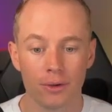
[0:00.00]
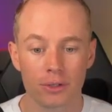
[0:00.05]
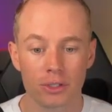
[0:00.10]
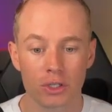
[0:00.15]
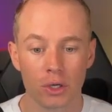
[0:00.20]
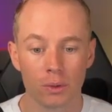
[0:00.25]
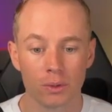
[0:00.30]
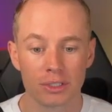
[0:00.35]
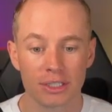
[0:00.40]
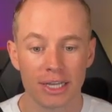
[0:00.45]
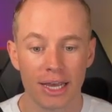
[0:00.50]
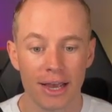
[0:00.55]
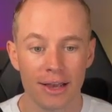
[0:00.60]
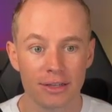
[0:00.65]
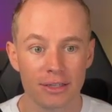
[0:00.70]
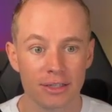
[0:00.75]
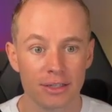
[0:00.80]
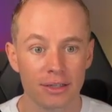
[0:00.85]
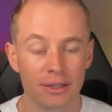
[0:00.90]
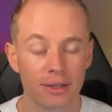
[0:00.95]
So
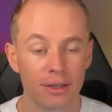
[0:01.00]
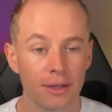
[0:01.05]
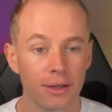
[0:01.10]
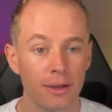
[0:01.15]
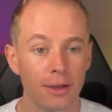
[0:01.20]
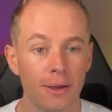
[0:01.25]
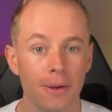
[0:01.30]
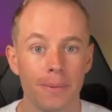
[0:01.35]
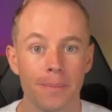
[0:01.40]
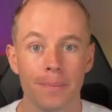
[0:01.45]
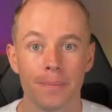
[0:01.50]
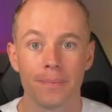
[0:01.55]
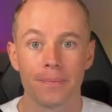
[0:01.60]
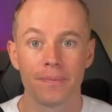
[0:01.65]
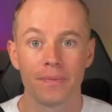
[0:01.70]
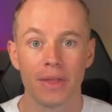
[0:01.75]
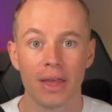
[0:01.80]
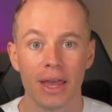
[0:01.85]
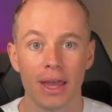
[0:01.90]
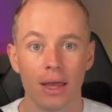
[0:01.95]
test,
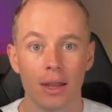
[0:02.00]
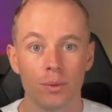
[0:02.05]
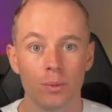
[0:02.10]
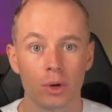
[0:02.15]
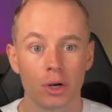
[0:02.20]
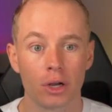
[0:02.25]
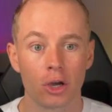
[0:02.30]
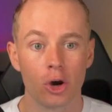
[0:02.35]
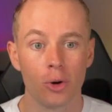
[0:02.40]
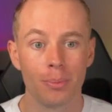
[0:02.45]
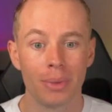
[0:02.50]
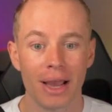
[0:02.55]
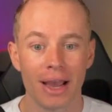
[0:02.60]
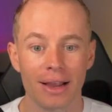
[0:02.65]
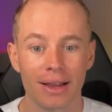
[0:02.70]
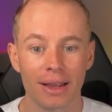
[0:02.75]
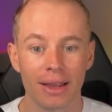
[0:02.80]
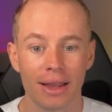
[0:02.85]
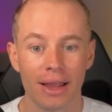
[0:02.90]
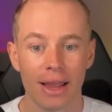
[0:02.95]
and we're gonna go
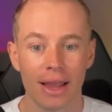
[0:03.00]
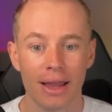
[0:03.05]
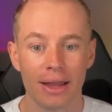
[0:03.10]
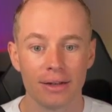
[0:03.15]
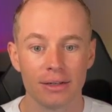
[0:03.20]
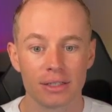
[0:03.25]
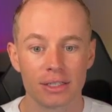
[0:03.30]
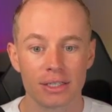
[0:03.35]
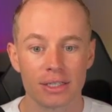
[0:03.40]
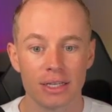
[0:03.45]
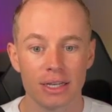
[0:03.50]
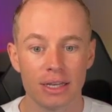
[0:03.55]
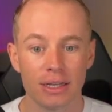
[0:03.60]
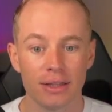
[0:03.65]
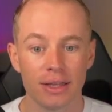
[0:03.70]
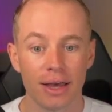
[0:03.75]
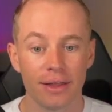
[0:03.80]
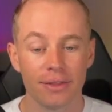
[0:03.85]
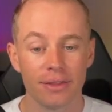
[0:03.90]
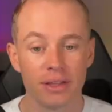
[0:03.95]
back and see
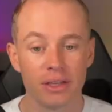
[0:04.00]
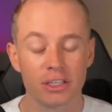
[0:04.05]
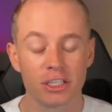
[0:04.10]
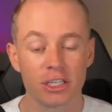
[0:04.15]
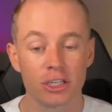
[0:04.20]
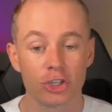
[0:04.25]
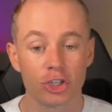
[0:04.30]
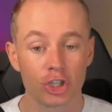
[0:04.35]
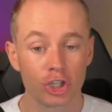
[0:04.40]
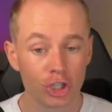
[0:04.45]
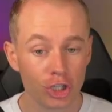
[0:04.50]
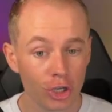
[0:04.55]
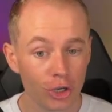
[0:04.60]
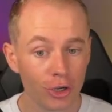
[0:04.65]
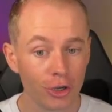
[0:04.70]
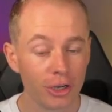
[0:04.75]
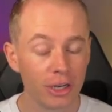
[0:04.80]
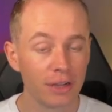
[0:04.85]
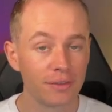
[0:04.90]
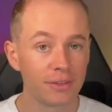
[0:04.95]
that this
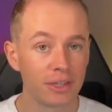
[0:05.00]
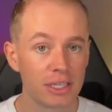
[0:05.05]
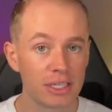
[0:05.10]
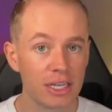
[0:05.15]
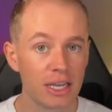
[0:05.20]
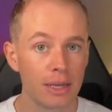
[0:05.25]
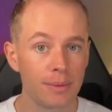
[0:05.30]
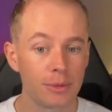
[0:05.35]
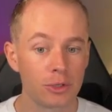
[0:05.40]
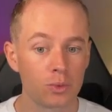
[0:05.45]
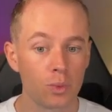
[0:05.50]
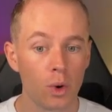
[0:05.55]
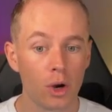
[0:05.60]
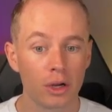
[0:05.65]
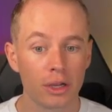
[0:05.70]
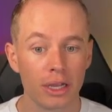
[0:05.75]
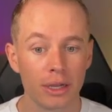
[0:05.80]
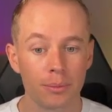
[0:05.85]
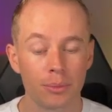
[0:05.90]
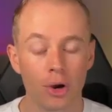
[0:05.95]
should, if the schema is
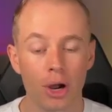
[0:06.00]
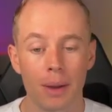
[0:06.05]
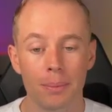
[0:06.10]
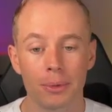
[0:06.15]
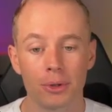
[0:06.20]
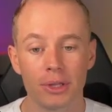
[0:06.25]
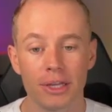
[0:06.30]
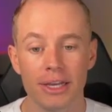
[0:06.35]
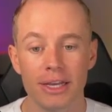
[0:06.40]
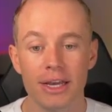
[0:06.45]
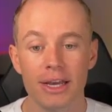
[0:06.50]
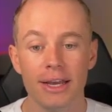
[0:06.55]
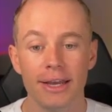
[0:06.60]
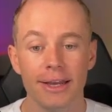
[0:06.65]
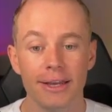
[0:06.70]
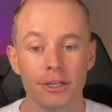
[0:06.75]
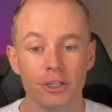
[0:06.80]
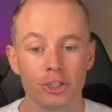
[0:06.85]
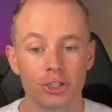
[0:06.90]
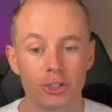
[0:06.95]
working properly,
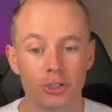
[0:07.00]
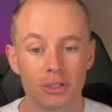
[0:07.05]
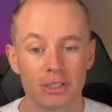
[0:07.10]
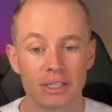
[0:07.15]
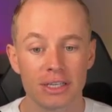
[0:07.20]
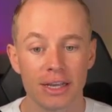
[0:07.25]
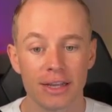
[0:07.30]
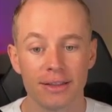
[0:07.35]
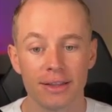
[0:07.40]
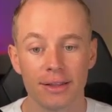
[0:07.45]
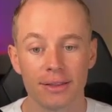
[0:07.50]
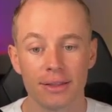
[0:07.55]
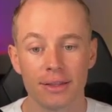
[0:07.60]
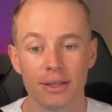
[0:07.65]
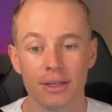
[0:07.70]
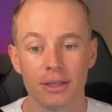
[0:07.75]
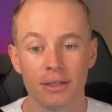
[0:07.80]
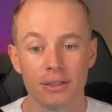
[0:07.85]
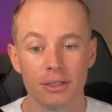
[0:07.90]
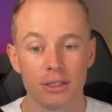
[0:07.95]
it should say that
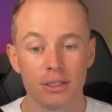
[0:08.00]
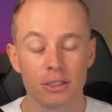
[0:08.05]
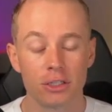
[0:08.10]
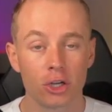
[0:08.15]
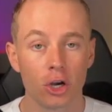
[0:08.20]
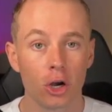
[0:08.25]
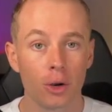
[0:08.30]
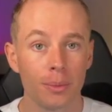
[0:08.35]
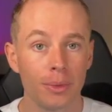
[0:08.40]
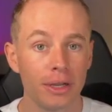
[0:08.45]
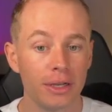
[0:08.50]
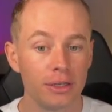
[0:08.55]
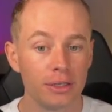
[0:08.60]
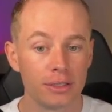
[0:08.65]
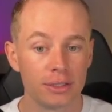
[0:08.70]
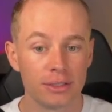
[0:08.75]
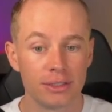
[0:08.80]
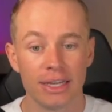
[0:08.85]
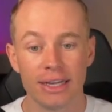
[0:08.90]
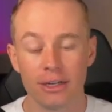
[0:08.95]
the
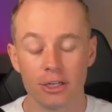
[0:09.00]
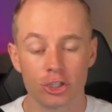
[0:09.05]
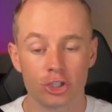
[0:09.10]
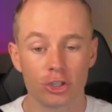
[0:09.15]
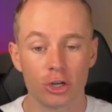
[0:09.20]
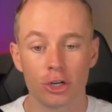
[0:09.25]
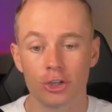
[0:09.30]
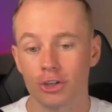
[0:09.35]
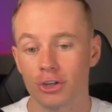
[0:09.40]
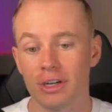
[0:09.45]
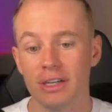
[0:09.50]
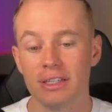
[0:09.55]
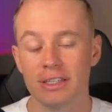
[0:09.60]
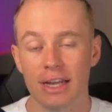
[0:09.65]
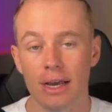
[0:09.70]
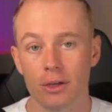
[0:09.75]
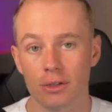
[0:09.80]
determined data structure is now